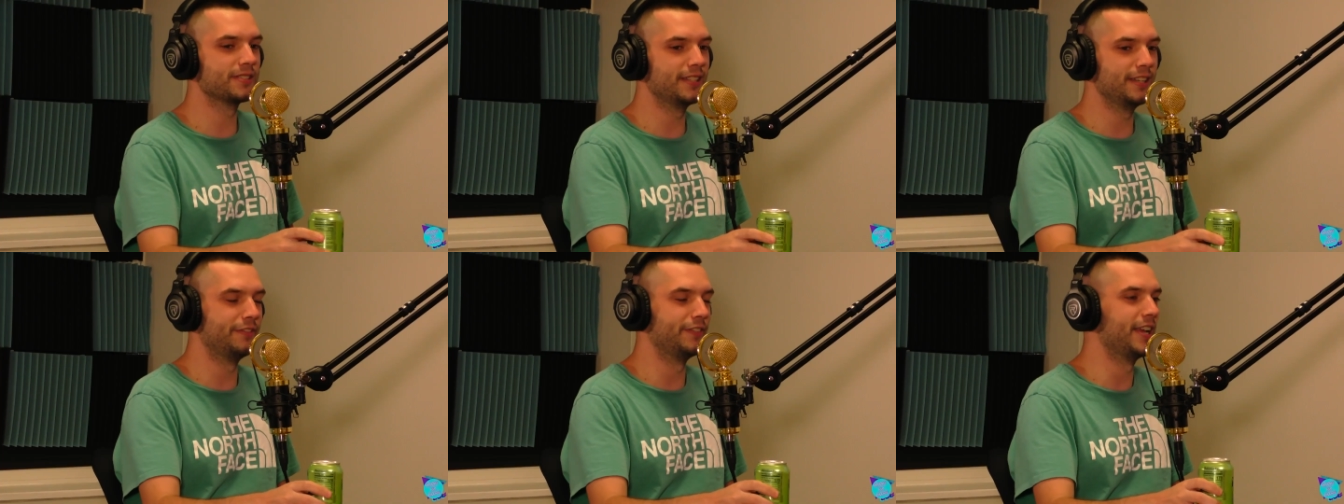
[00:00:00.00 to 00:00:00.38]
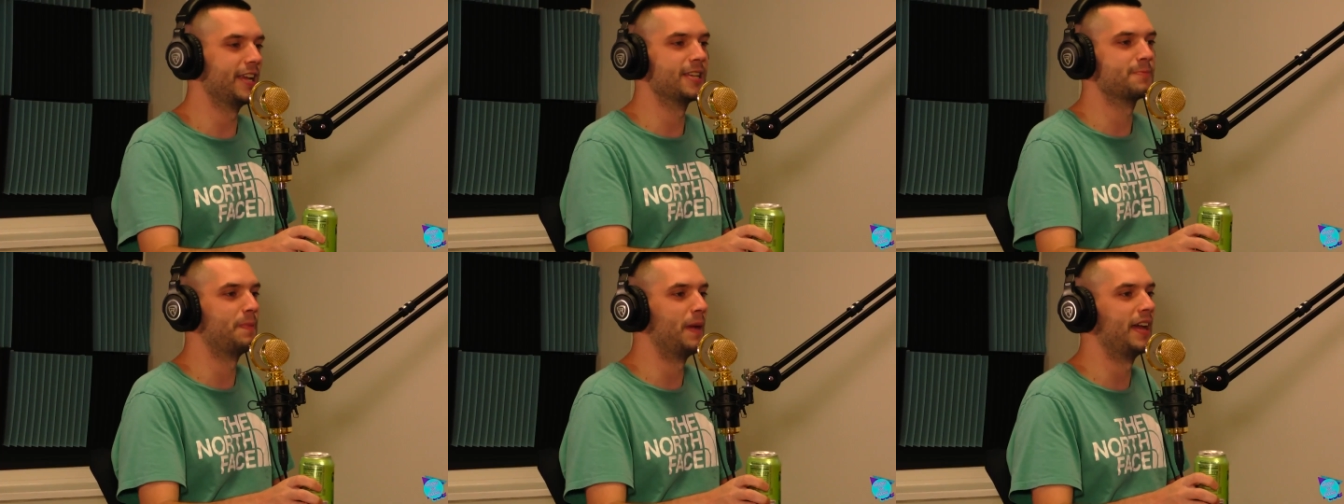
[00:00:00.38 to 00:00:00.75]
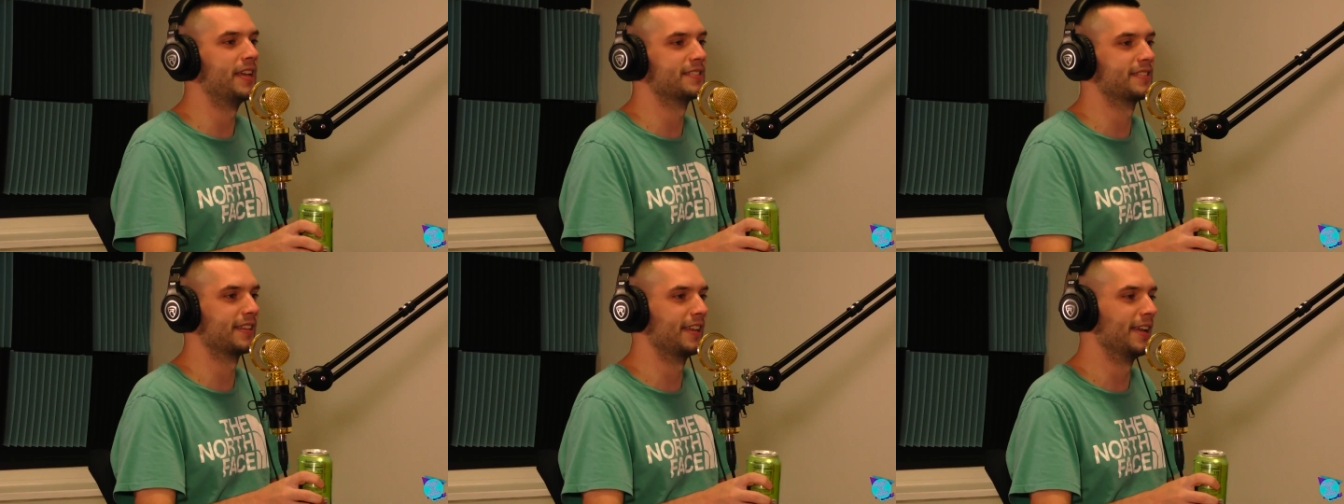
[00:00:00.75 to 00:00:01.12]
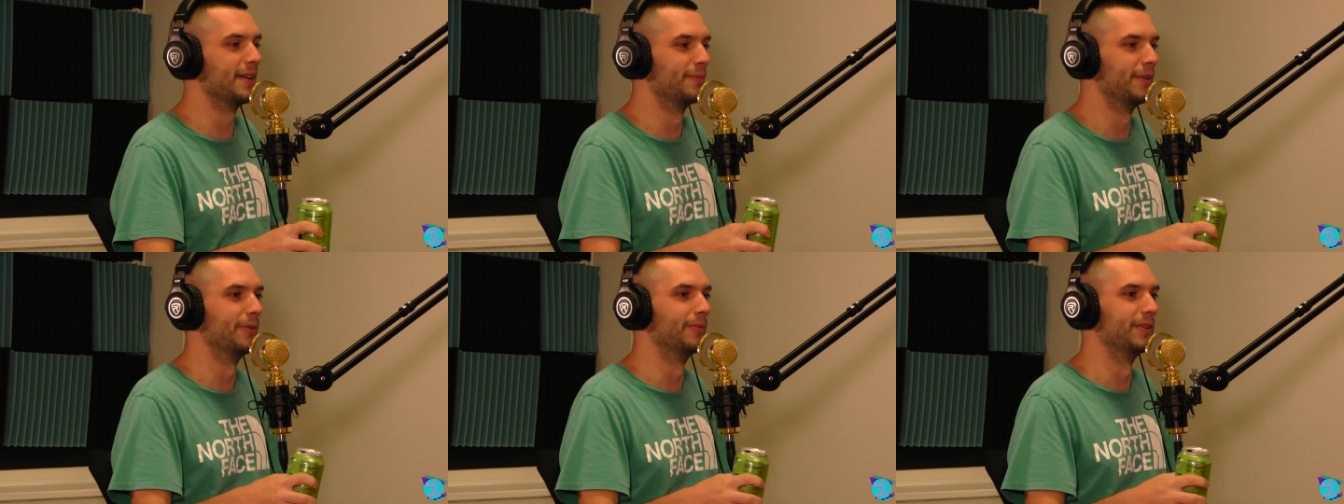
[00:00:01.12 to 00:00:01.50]
even as bad as the
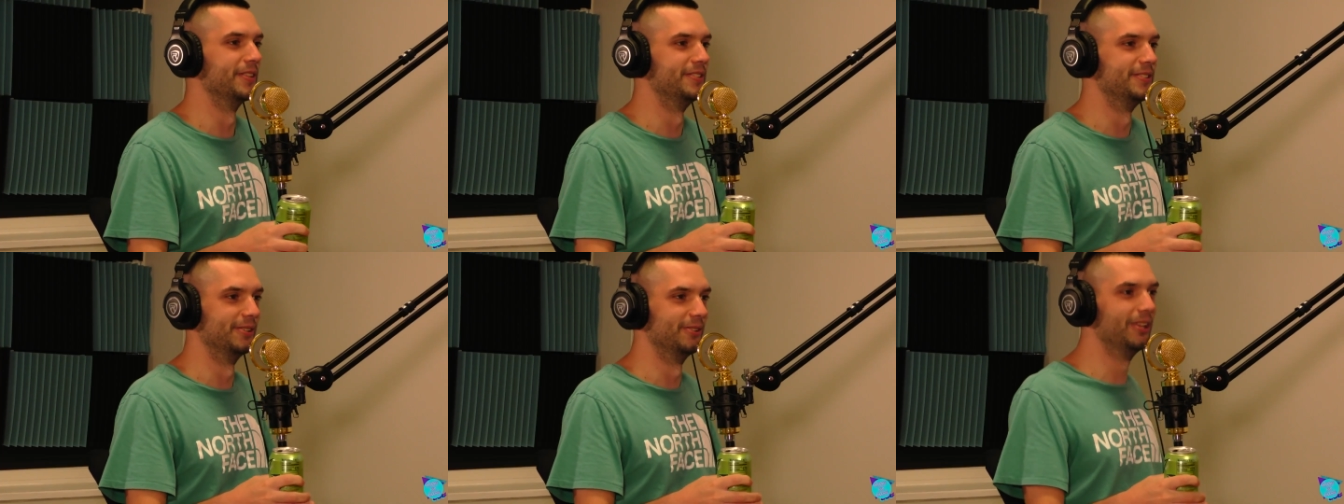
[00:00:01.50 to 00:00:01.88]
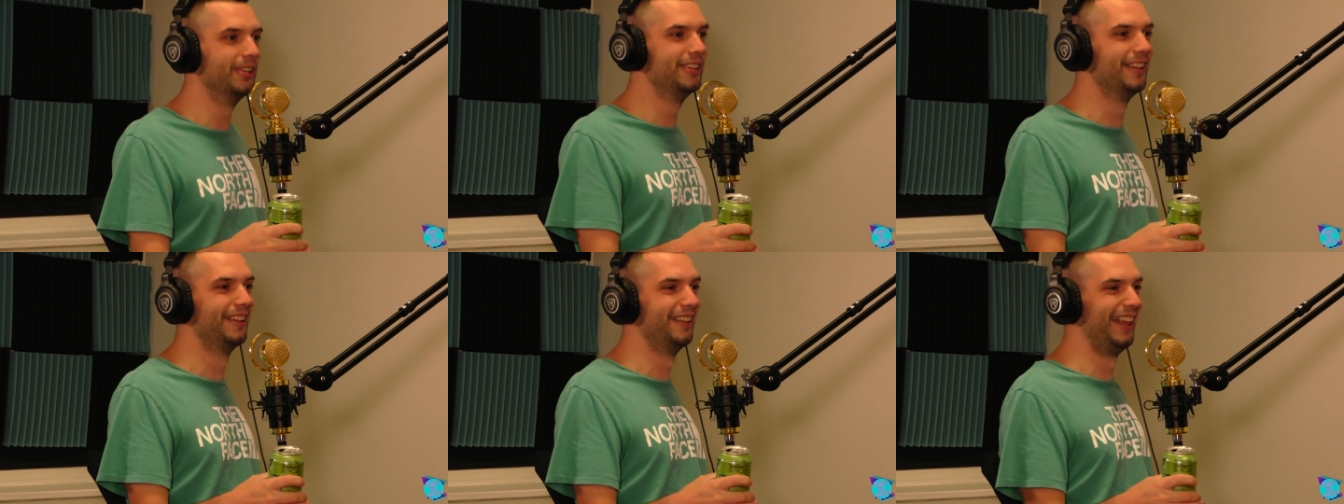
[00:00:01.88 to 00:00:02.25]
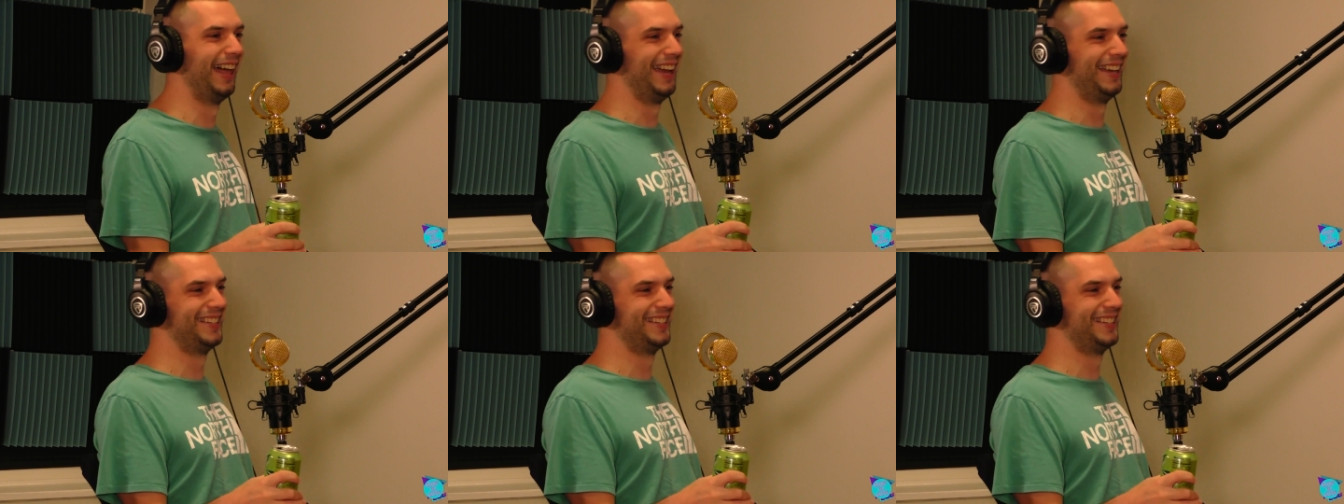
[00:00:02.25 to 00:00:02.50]
game we went to. no,